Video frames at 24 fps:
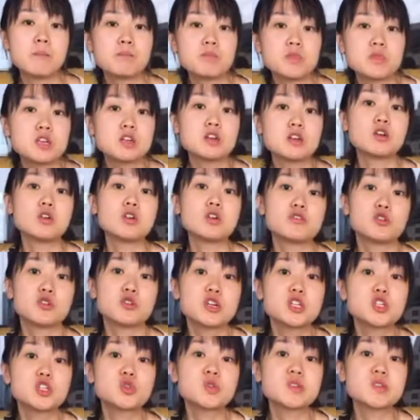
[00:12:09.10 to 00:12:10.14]
if you're
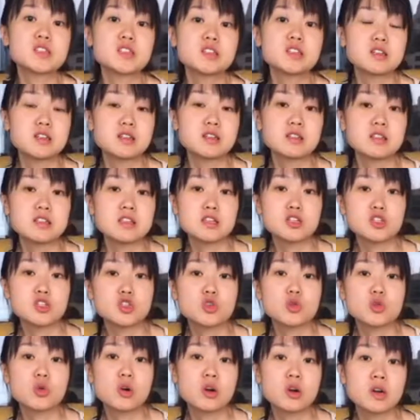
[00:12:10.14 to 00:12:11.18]
interested in lead
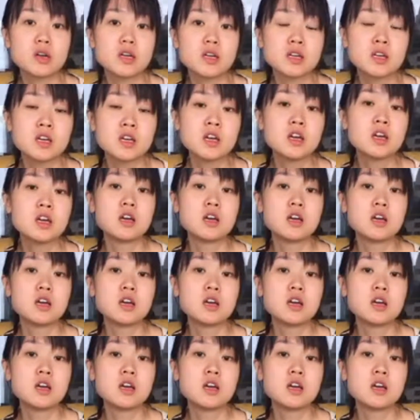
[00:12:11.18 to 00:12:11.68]
scoring,